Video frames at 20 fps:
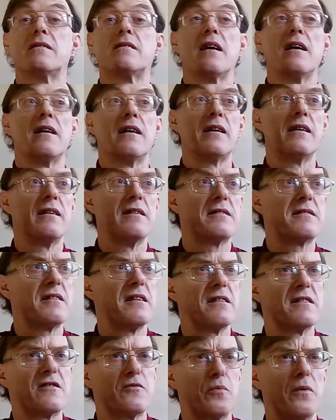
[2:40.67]
there and
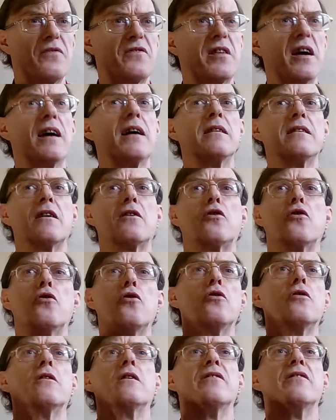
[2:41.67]
insists we've turned a
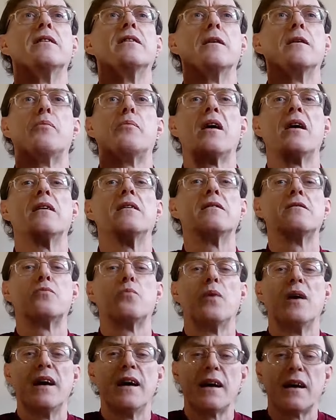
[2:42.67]
corner and the plan is
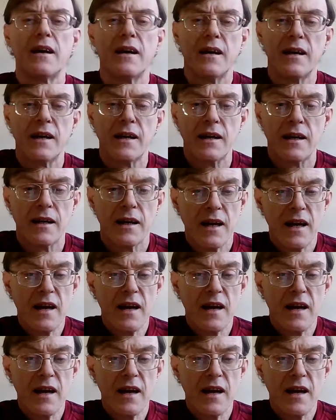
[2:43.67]
working,